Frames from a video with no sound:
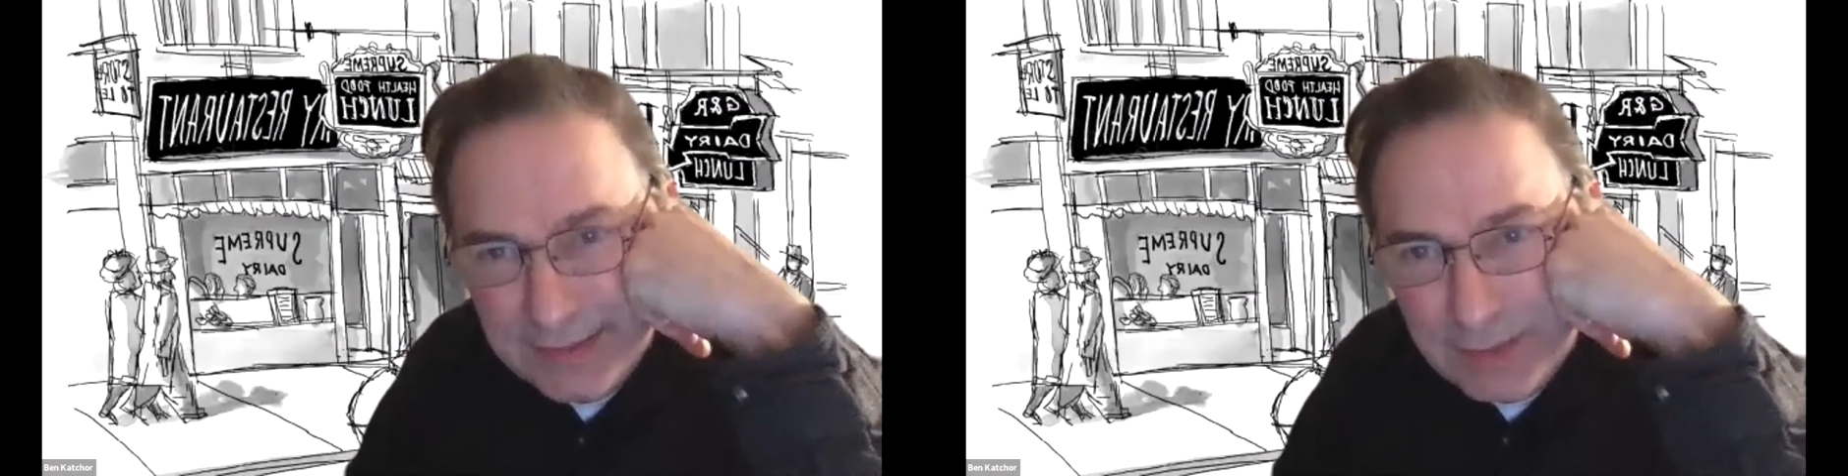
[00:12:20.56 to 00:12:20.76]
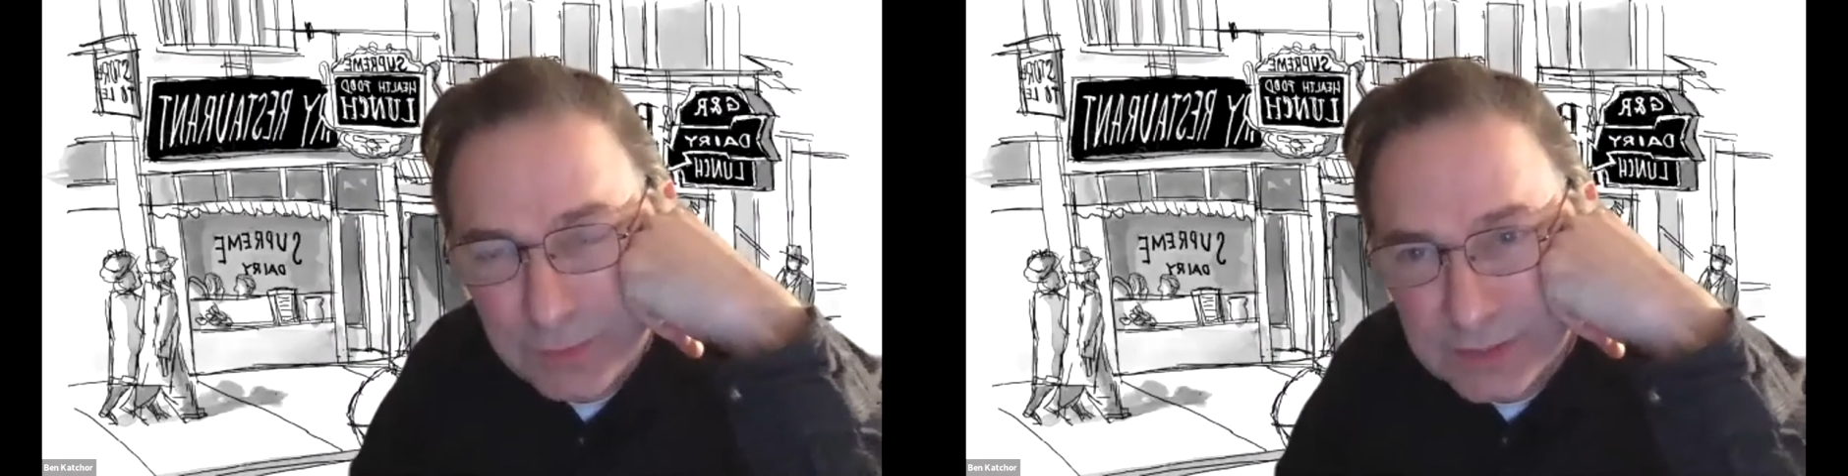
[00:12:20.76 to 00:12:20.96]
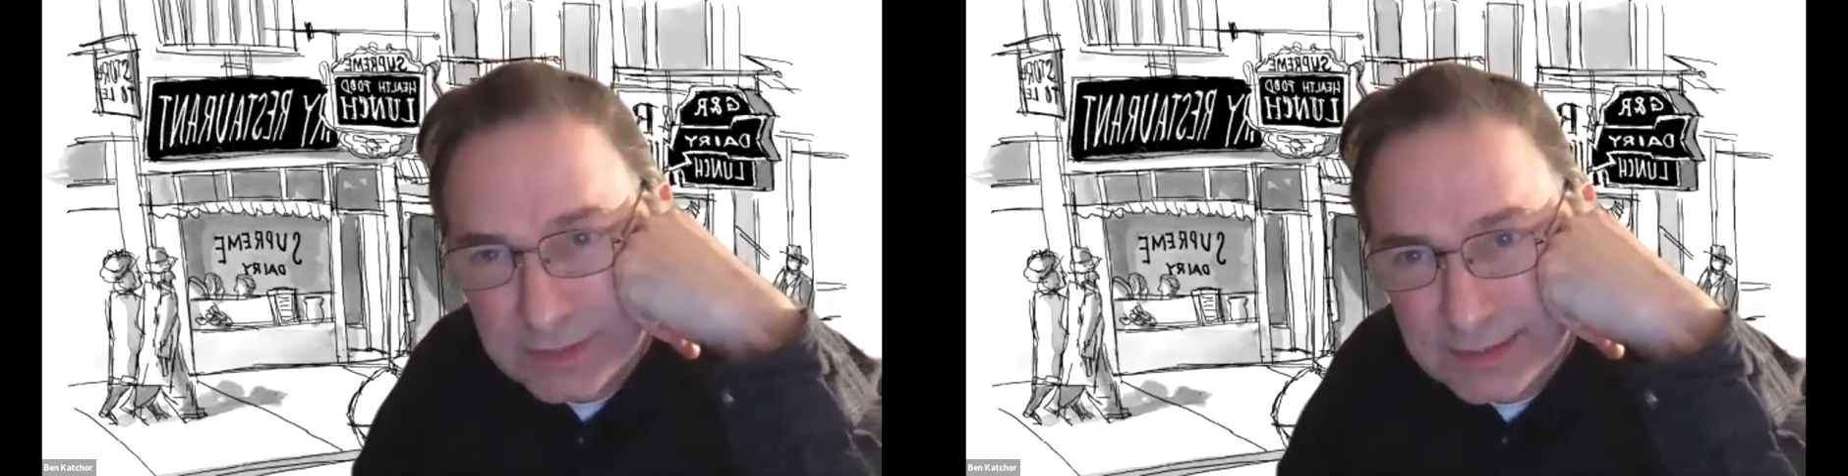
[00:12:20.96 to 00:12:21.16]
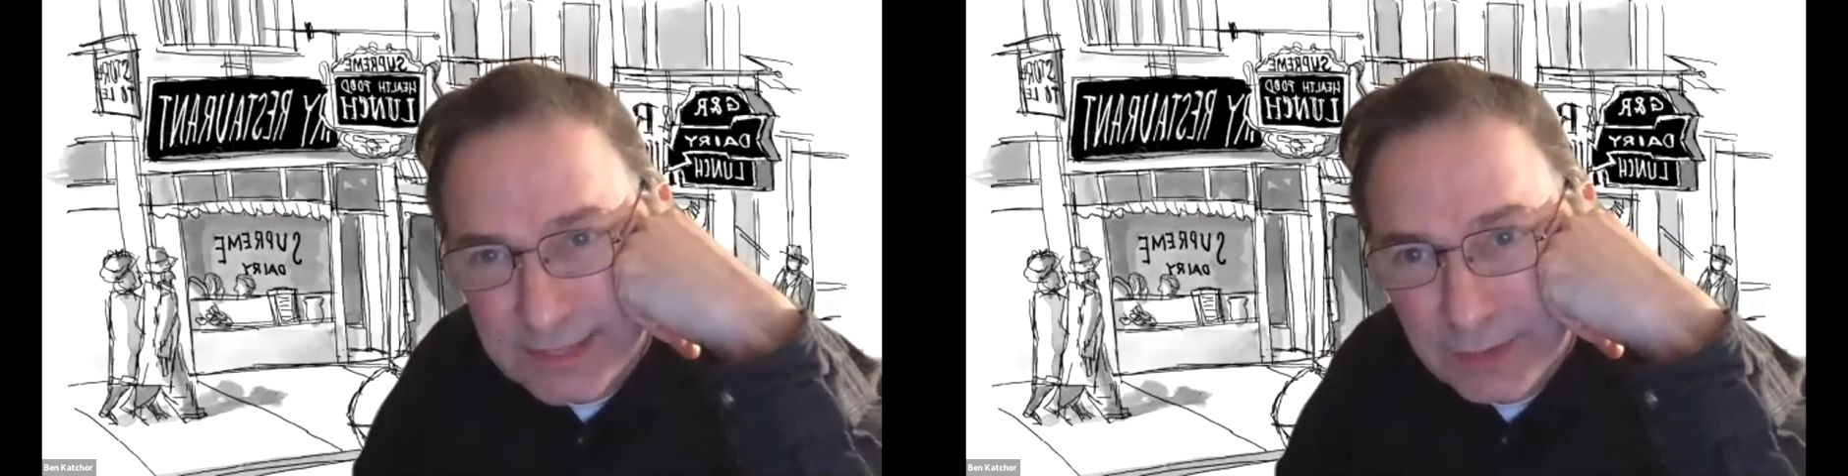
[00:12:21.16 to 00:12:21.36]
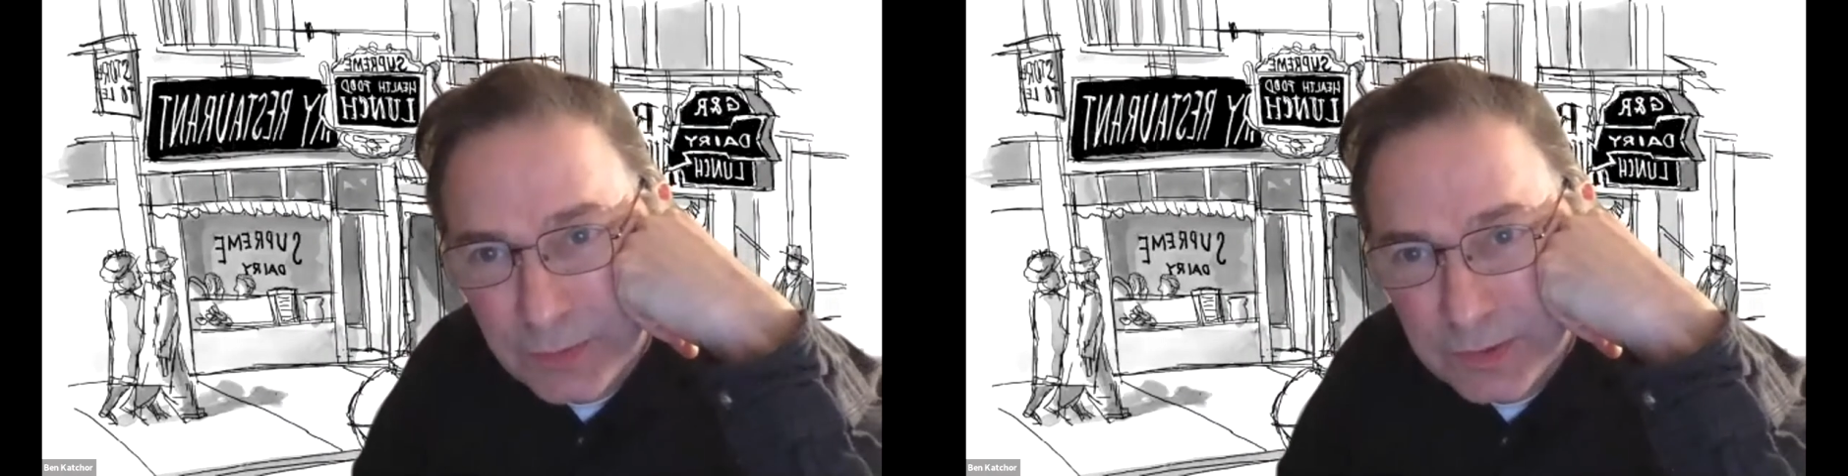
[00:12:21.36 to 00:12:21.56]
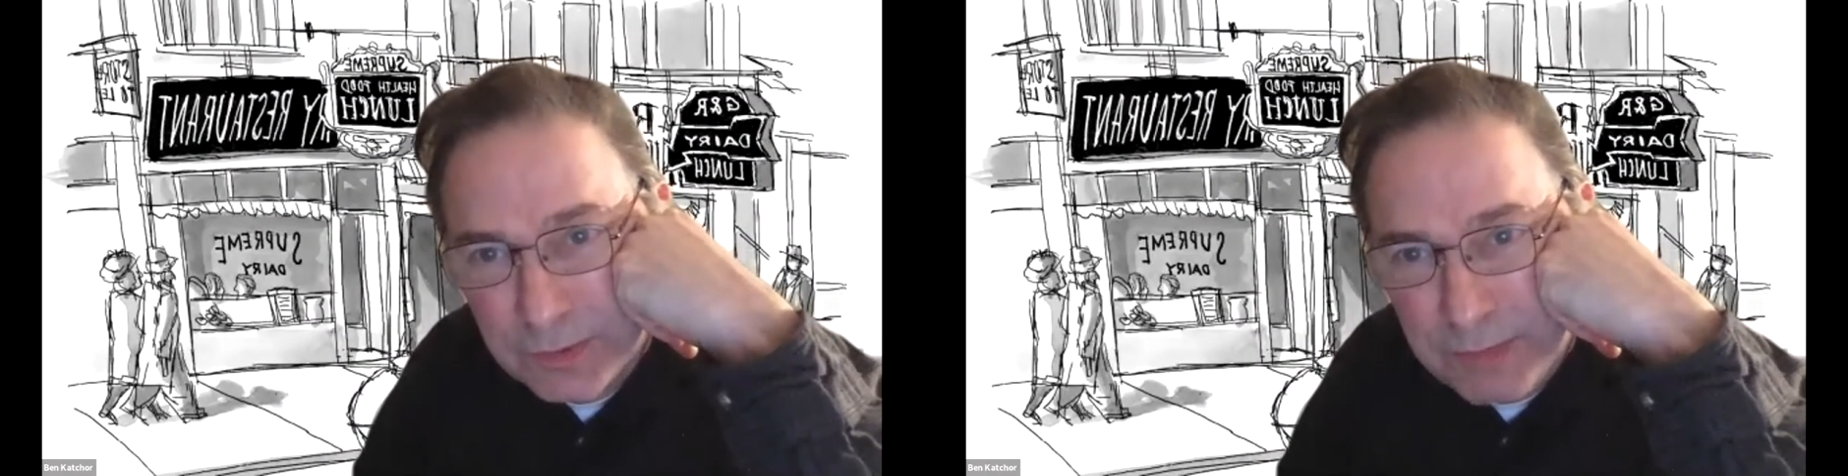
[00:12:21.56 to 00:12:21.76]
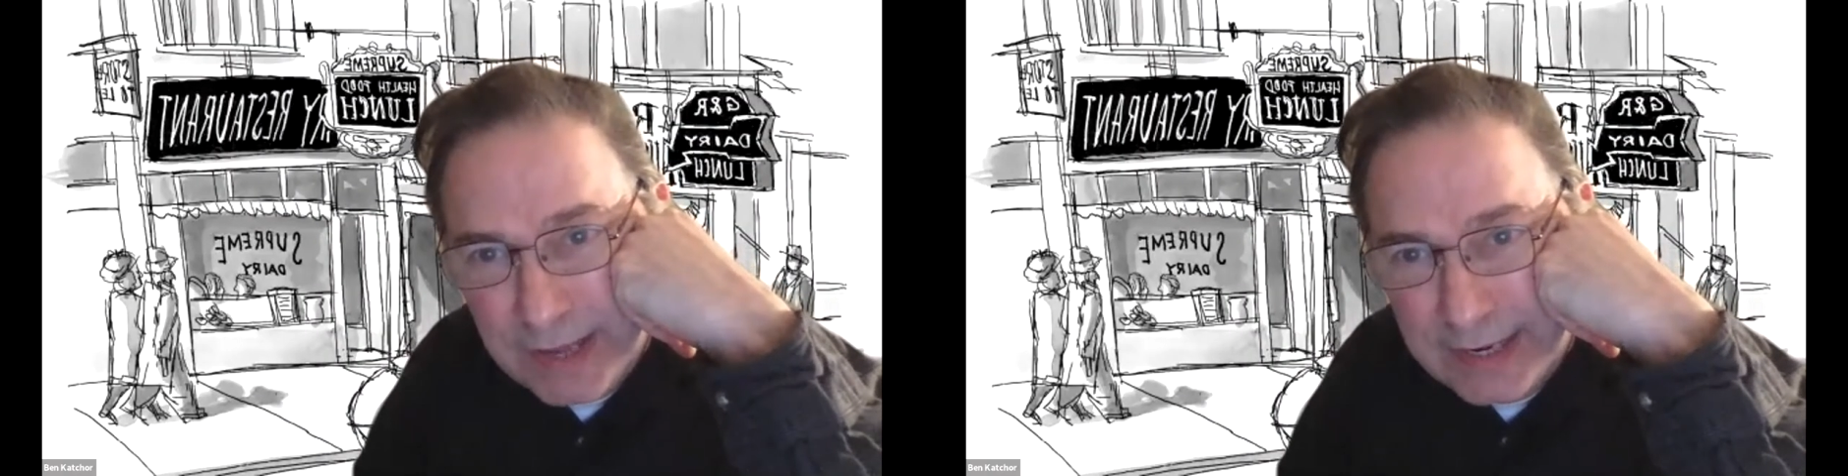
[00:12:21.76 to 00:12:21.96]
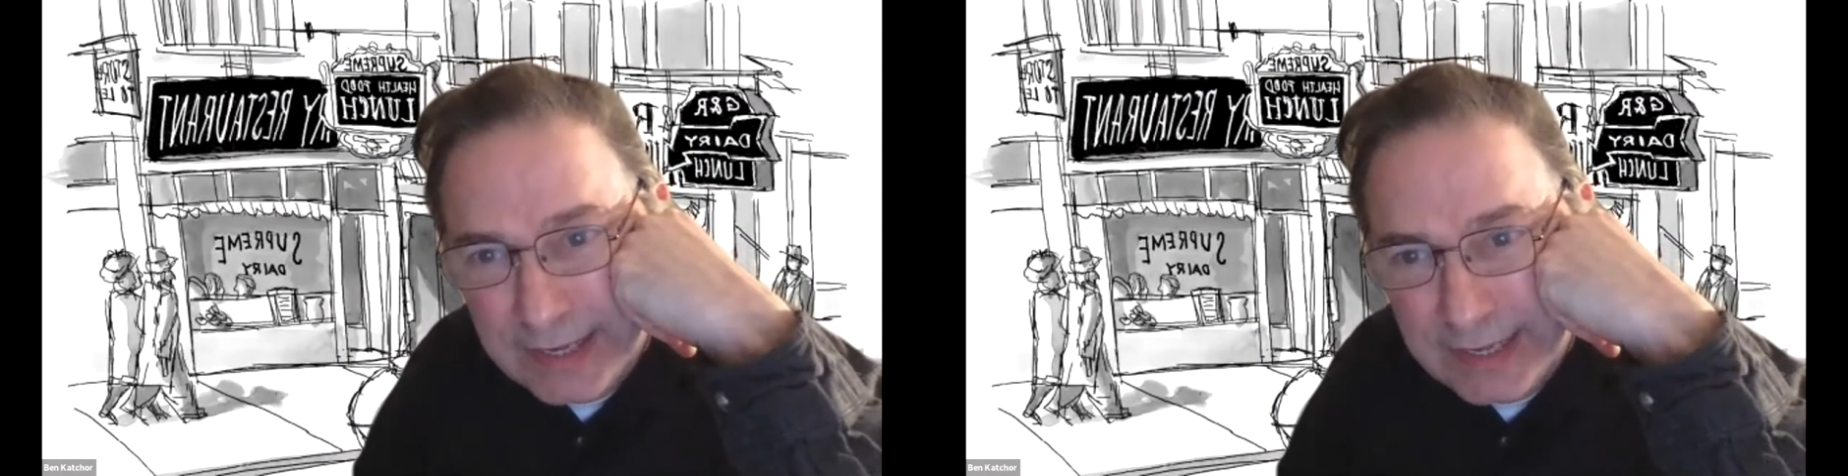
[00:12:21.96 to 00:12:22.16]
were
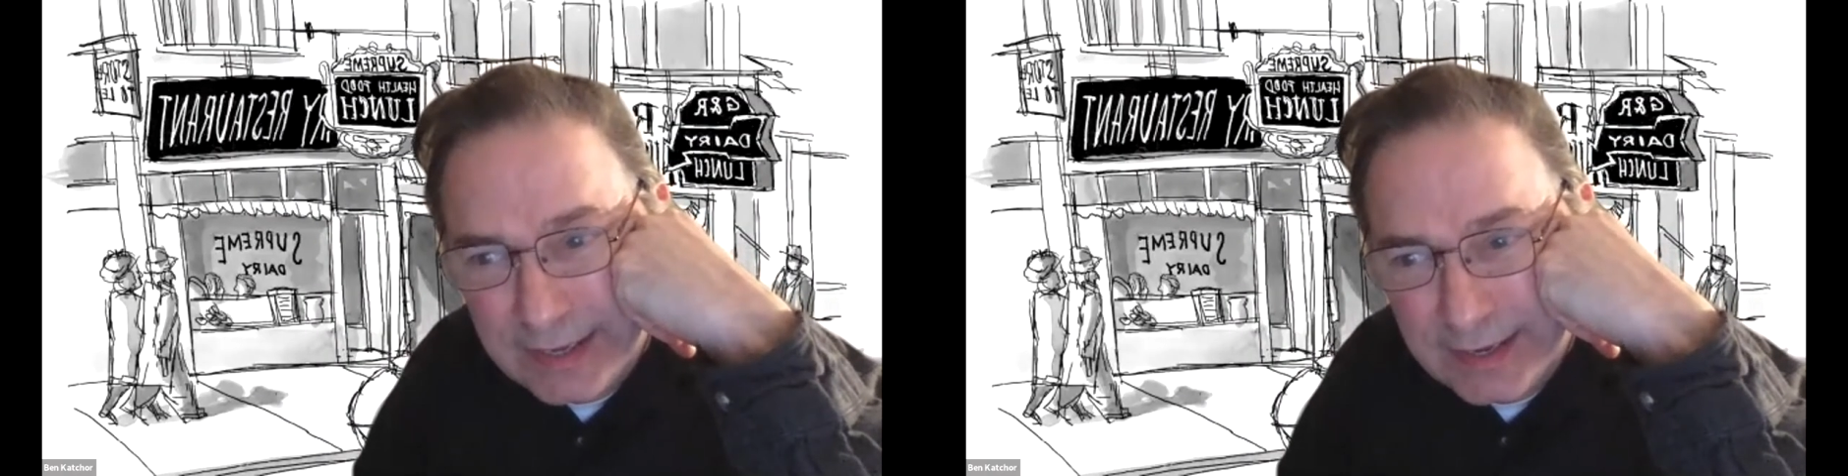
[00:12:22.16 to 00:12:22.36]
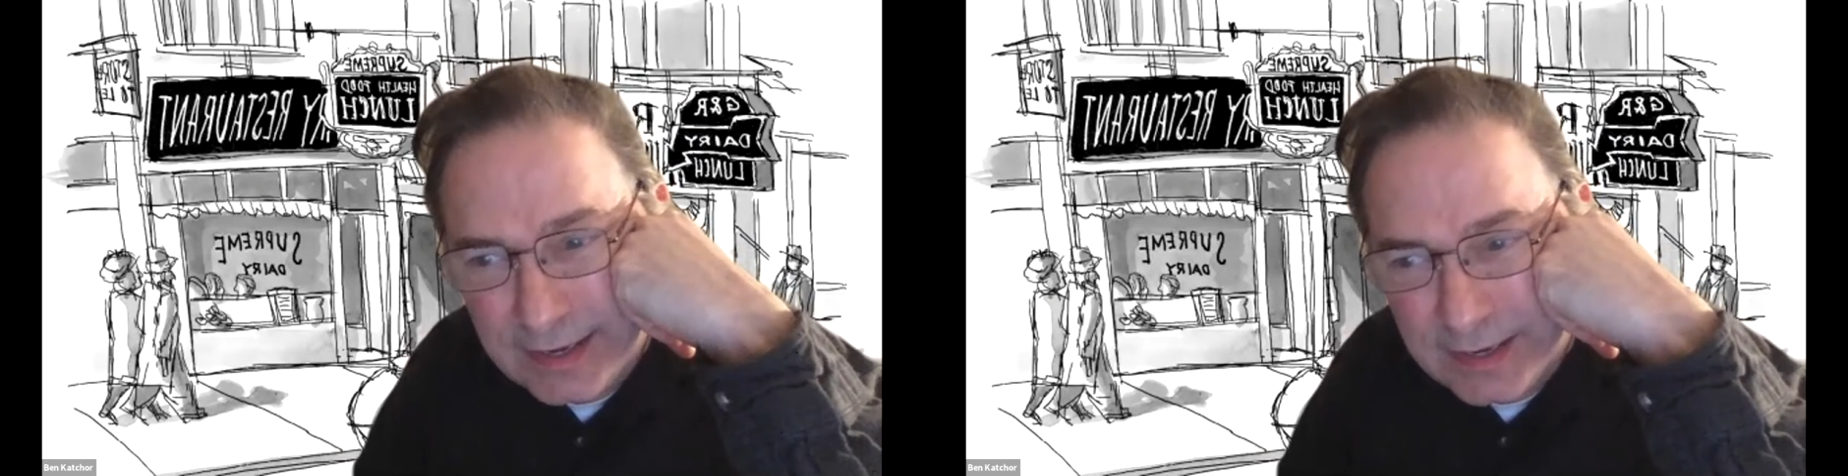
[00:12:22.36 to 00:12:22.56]
many